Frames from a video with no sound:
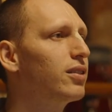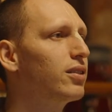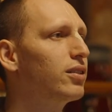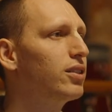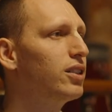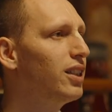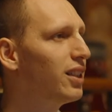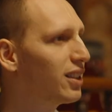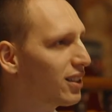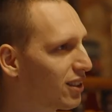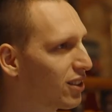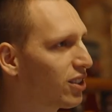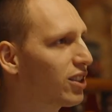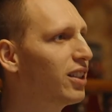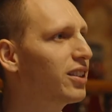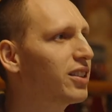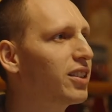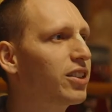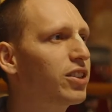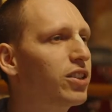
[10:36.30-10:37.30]
Yes,
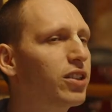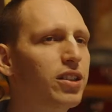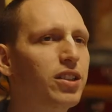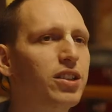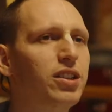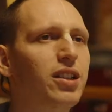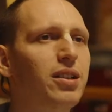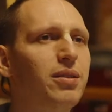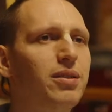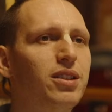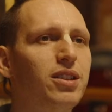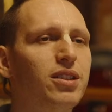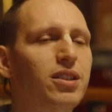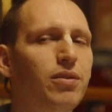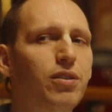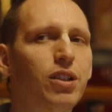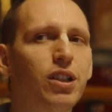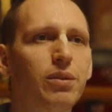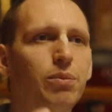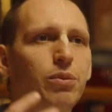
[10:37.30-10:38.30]
shelter, Krishna. That's a
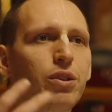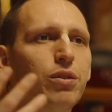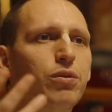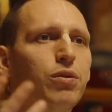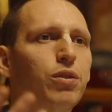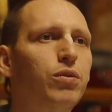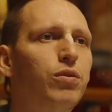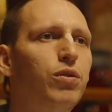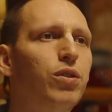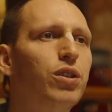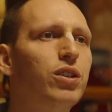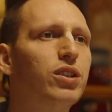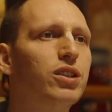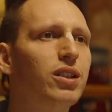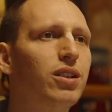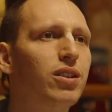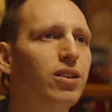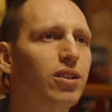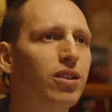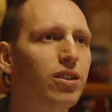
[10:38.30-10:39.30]
very beautiful verse
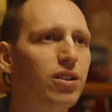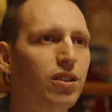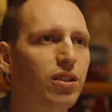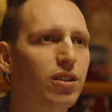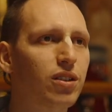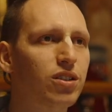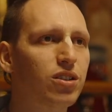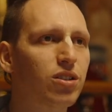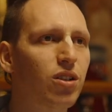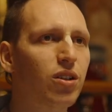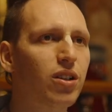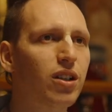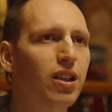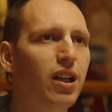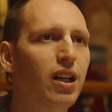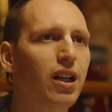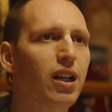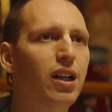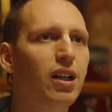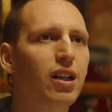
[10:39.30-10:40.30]
or song.
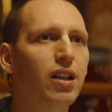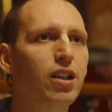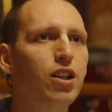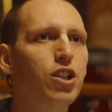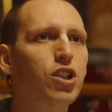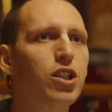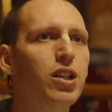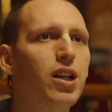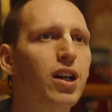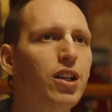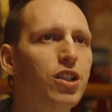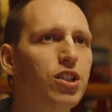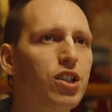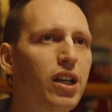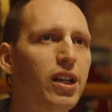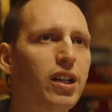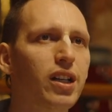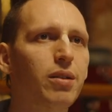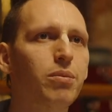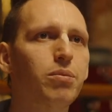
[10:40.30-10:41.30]
Krishna
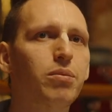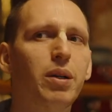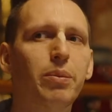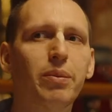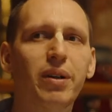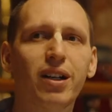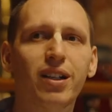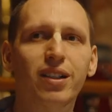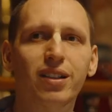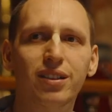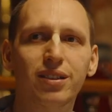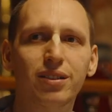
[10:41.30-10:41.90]
Sharanam Mama.